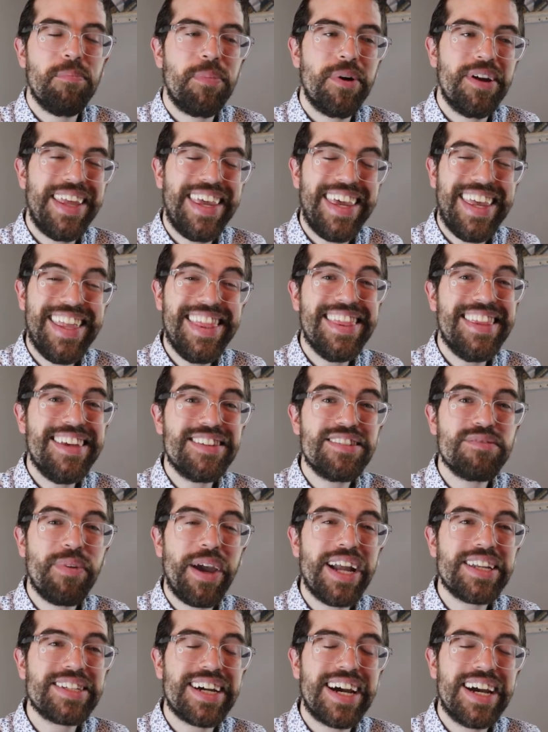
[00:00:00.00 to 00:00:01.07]
But in this
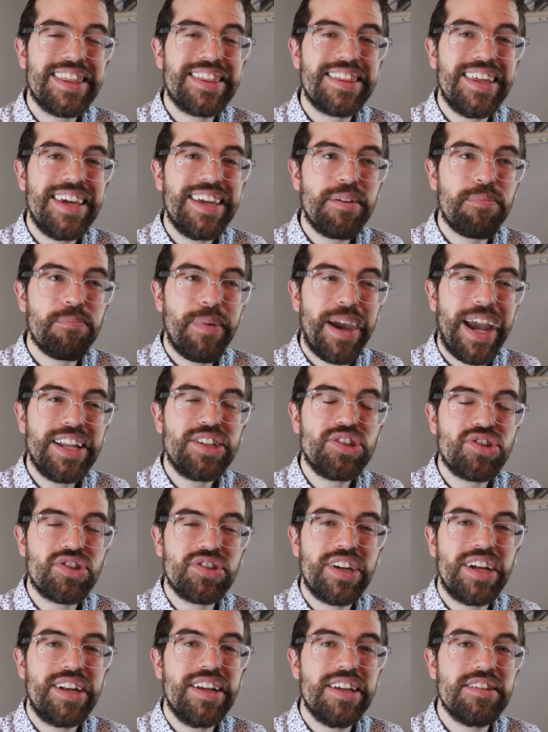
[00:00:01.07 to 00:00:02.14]
match, I think
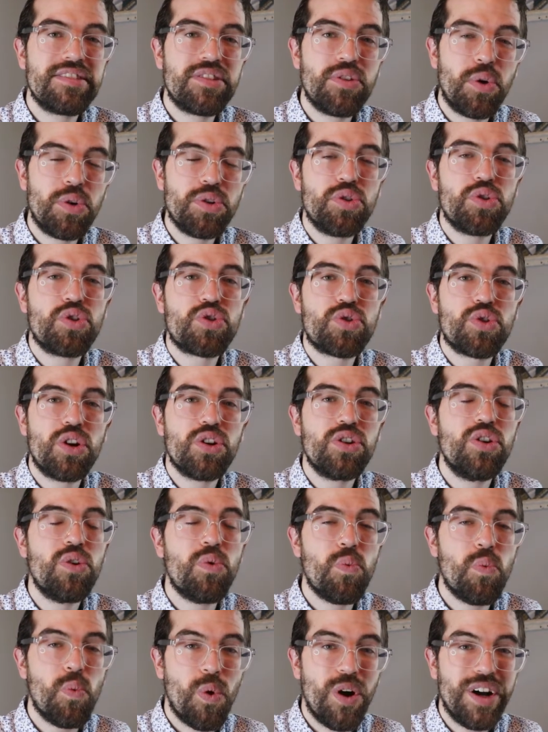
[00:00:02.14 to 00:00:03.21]
Manchester United is going to
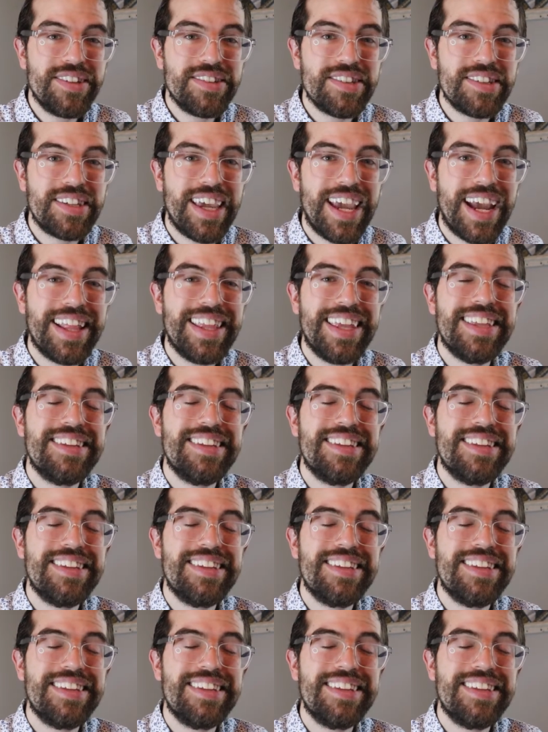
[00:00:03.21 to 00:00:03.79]
struggle once again,